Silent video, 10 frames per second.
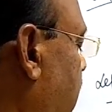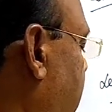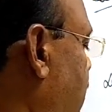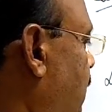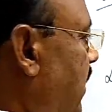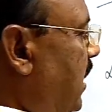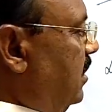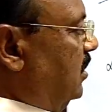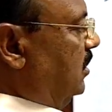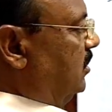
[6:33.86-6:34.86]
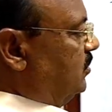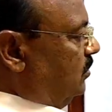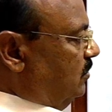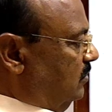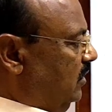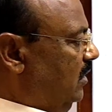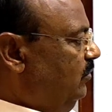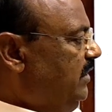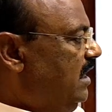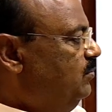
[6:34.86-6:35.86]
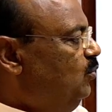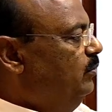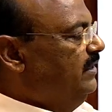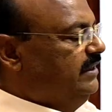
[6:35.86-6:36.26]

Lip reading: square. So now we are proving